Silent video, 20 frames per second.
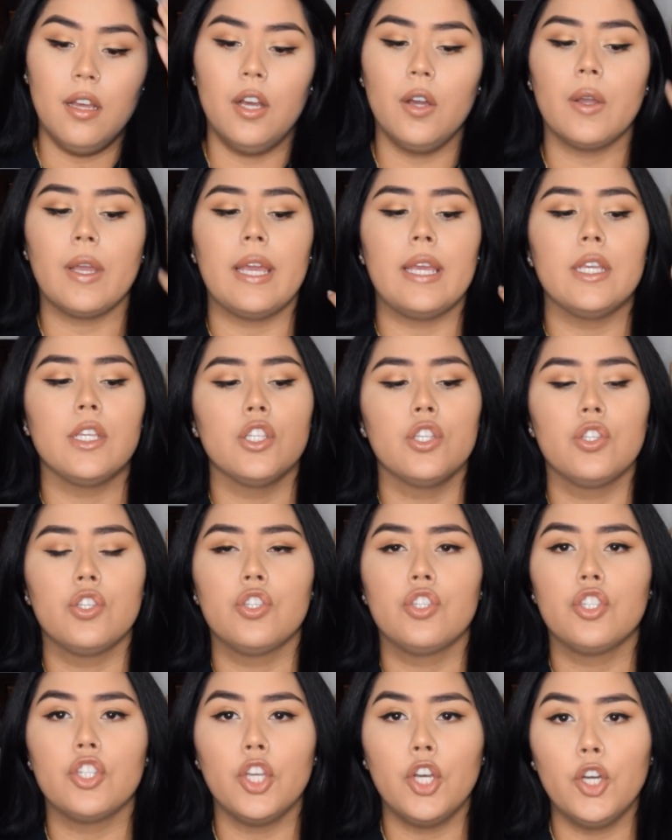Okay,
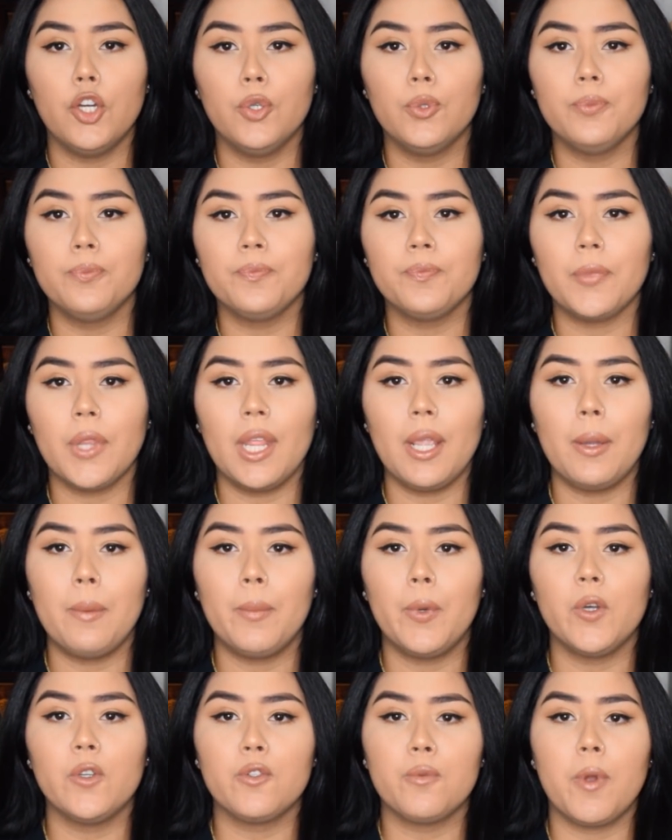so
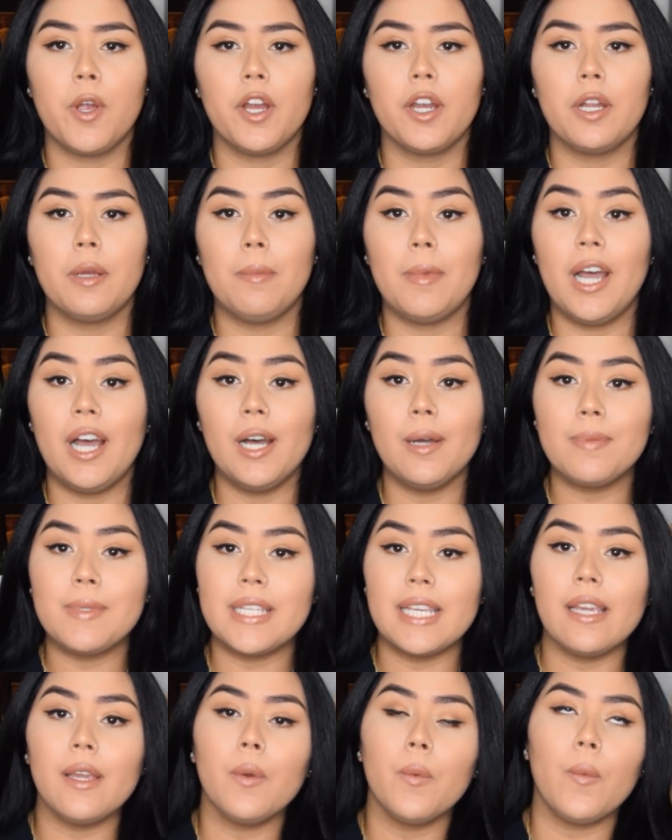postpartum
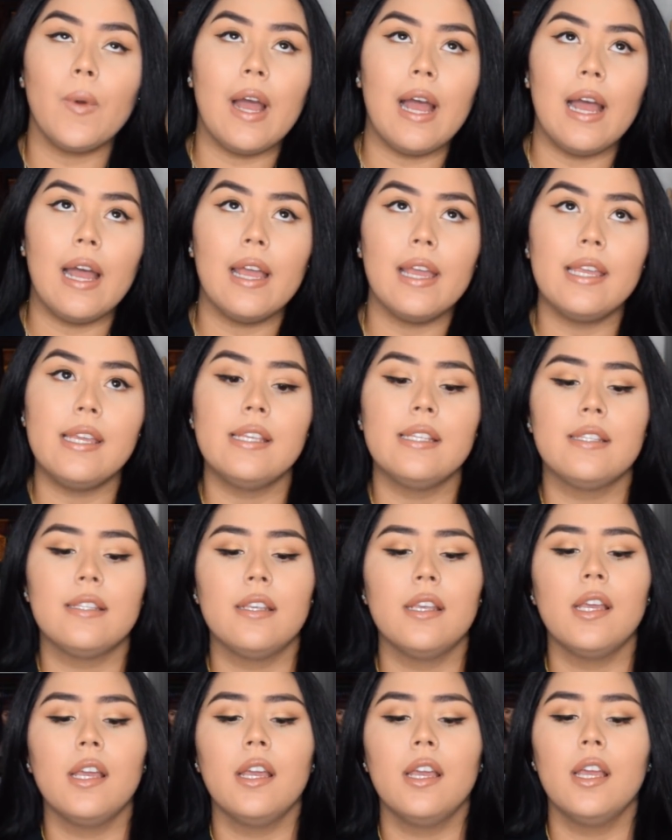update wise,
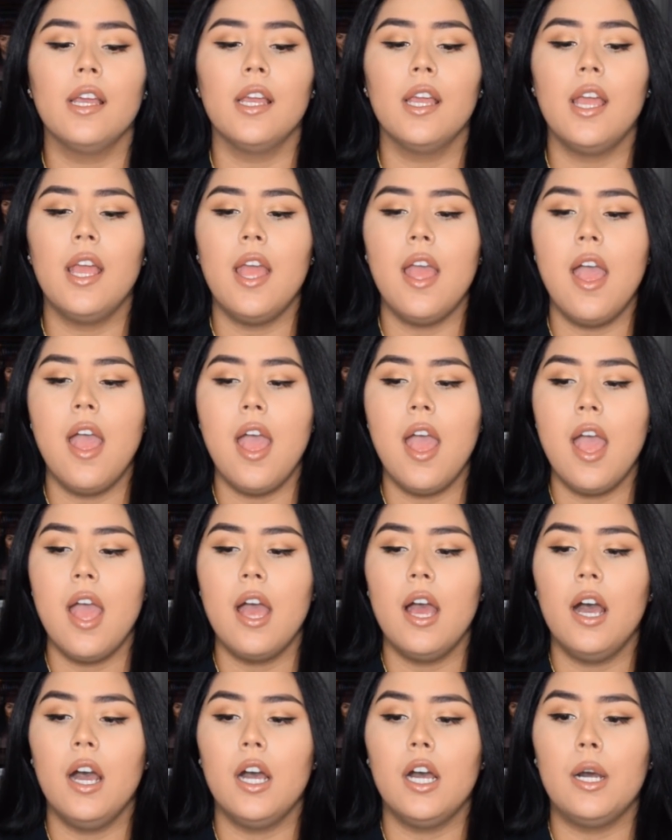
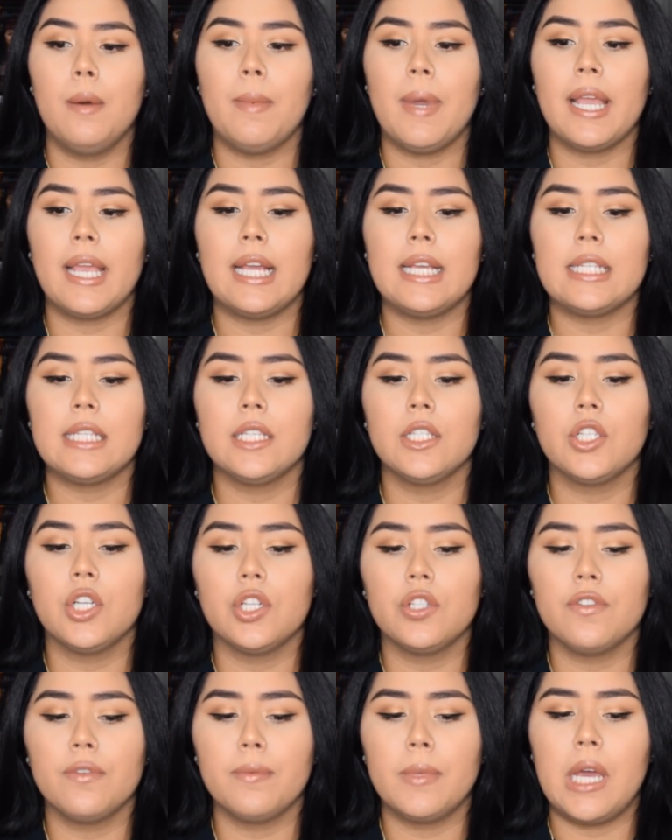I got
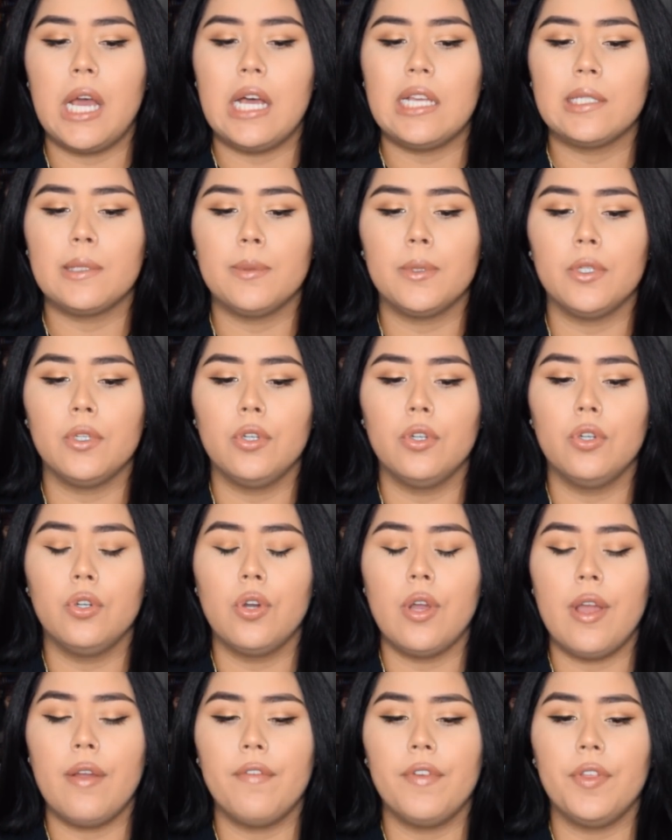discharged from the
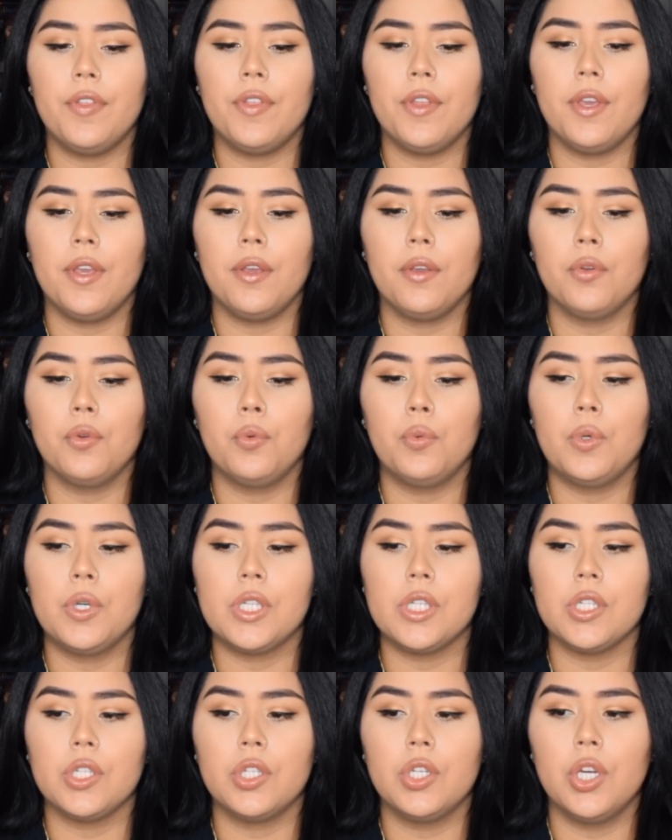hospital. Everything
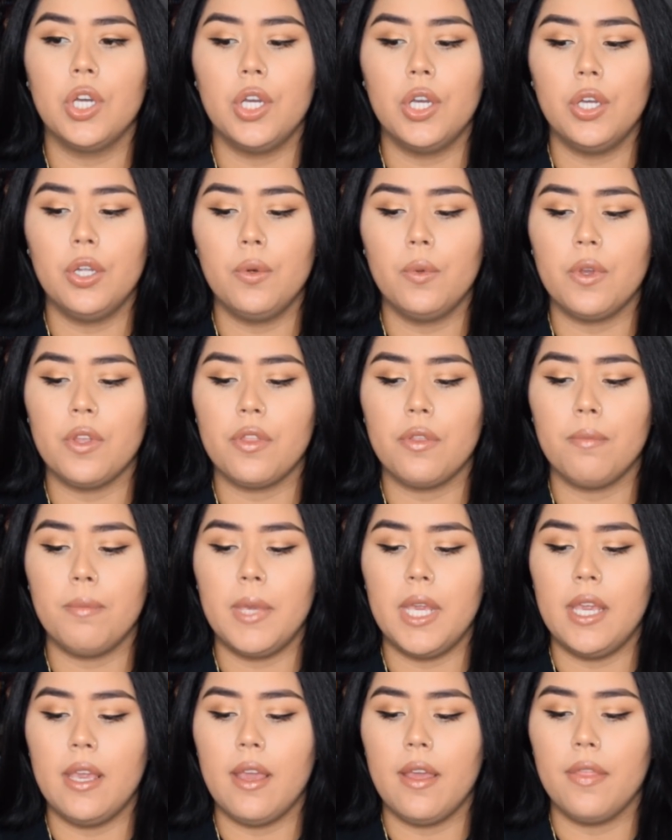was good with
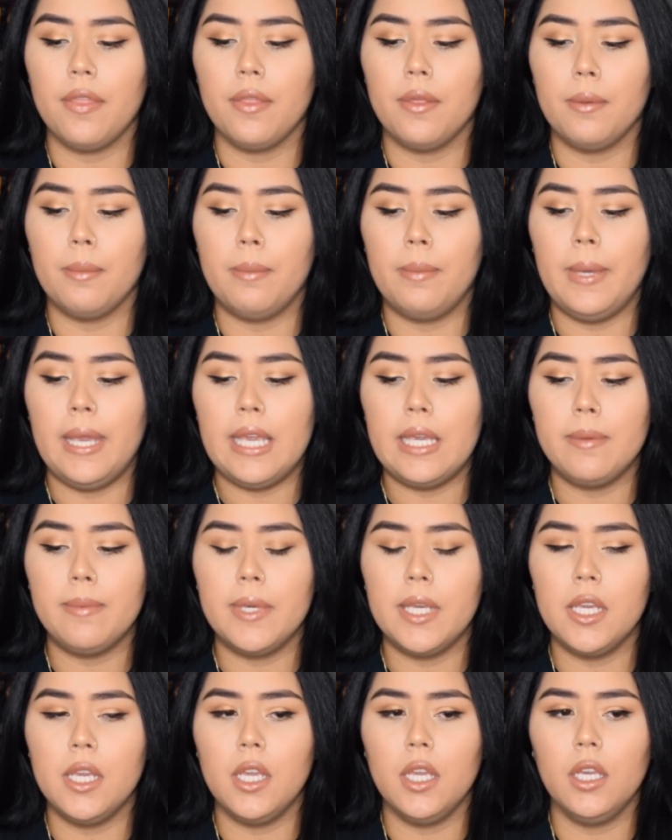me and the
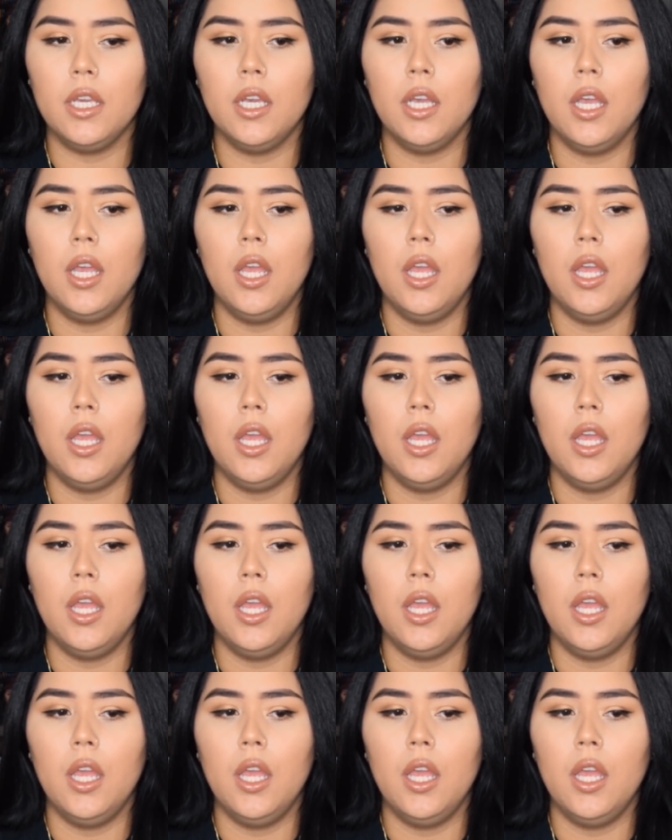baby.